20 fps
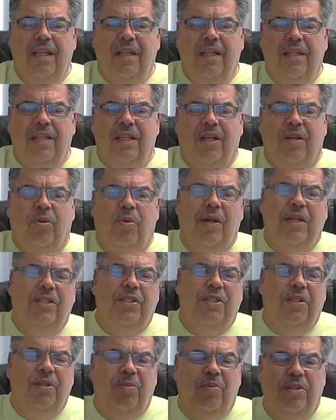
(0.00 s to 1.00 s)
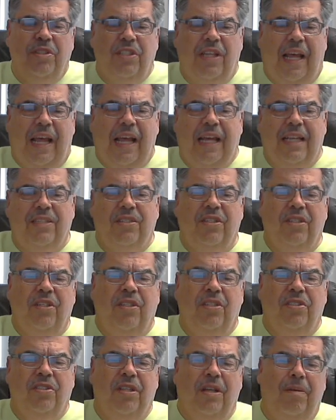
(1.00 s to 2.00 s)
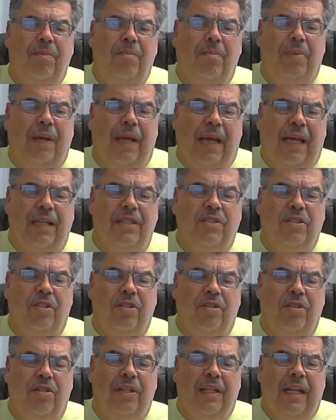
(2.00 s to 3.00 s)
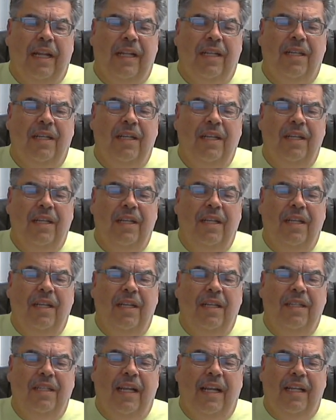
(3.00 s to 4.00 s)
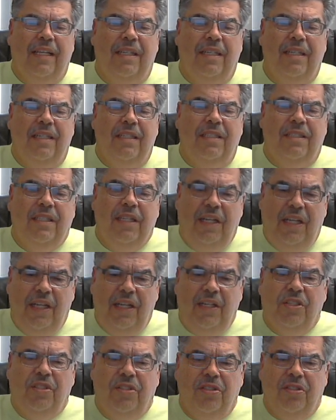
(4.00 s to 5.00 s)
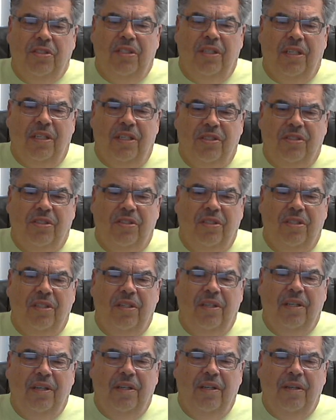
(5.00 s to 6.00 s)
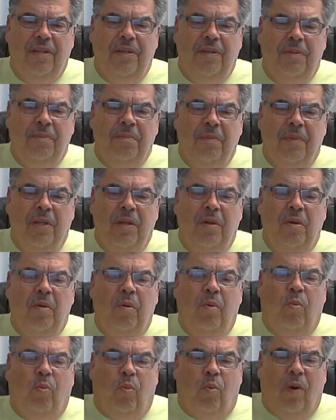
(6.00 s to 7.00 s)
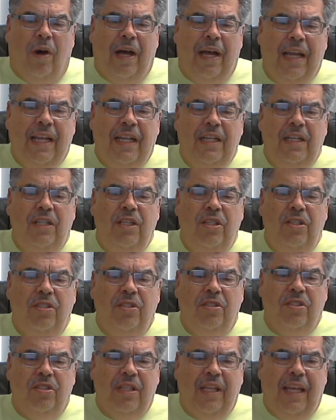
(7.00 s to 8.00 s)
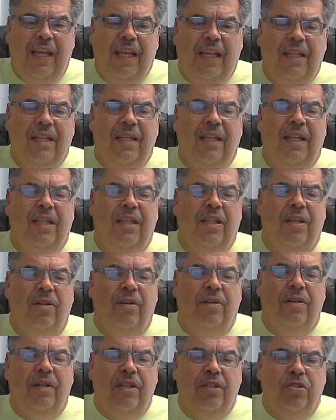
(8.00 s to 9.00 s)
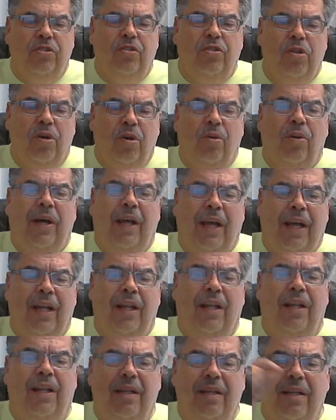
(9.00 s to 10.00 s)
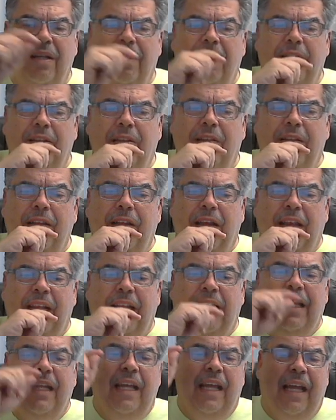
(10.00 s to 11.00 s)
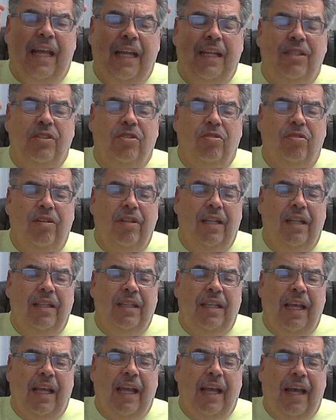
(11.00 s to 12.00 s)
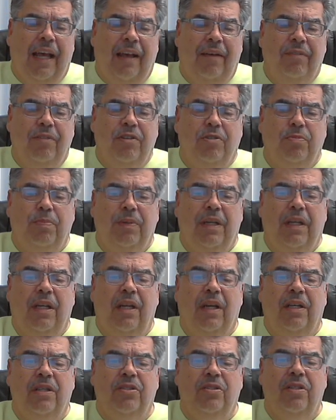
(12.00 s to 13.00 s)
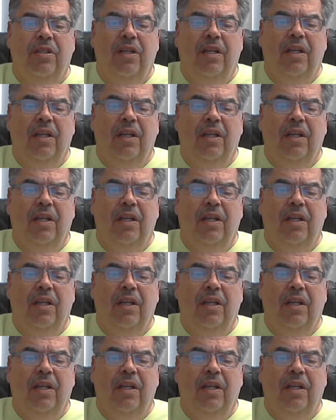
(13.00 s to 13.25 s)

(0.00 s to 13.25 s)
The question was asked to some pastor that that teaches this why do you say that there is no hell? And the answer that they have is because